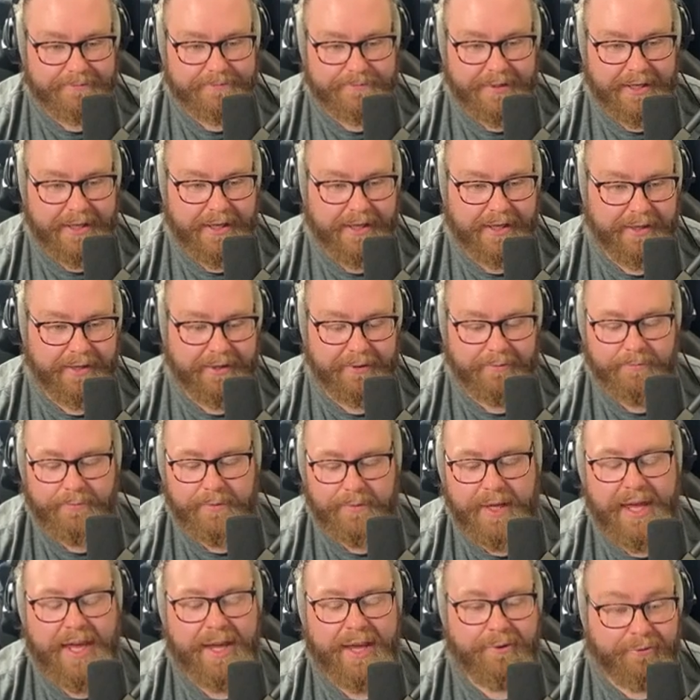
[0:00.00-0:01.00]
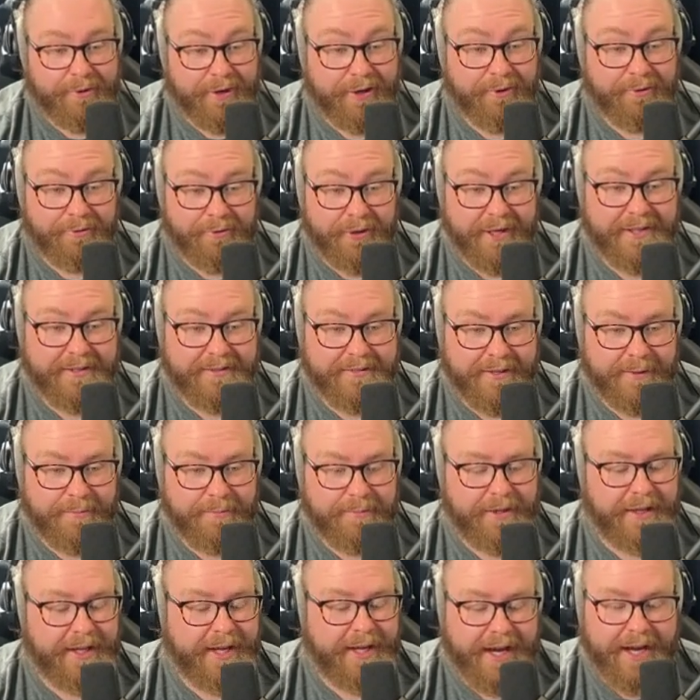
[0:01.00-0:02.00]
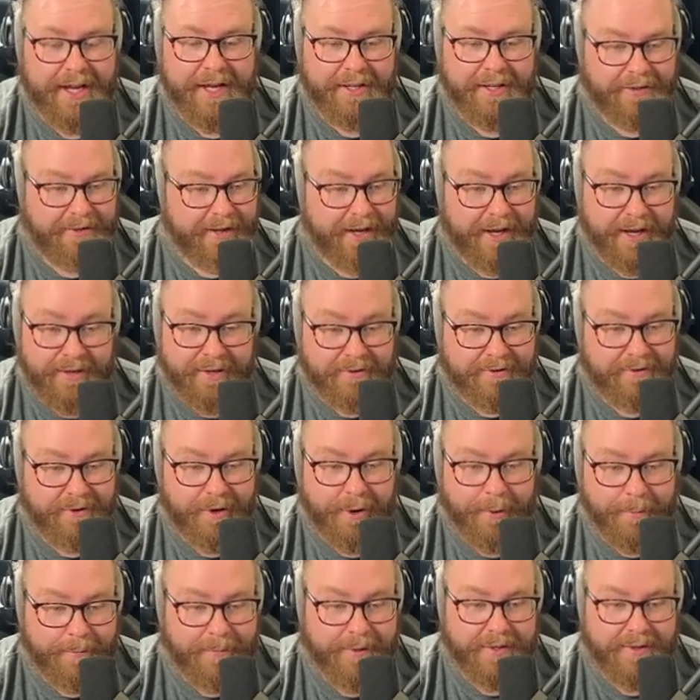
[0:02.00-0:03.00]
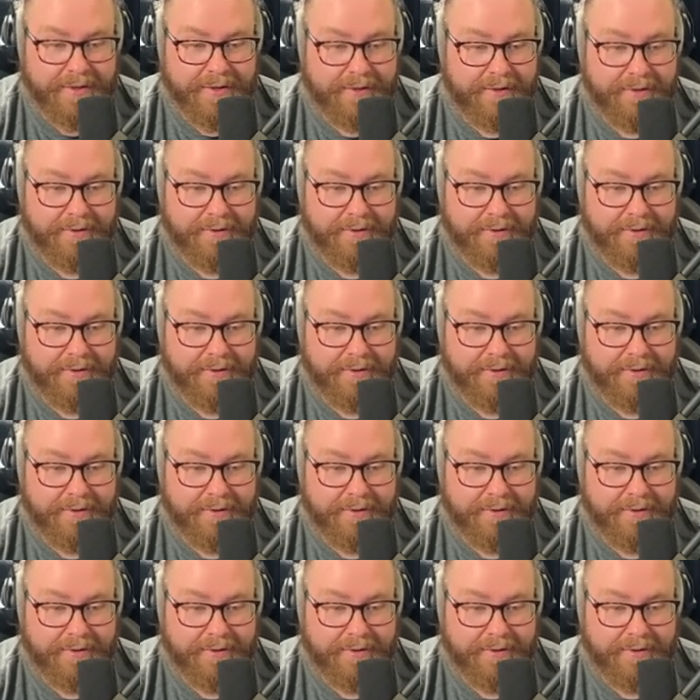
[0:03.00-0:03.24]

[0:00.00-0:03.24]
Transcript: like if I feel something, I stop it.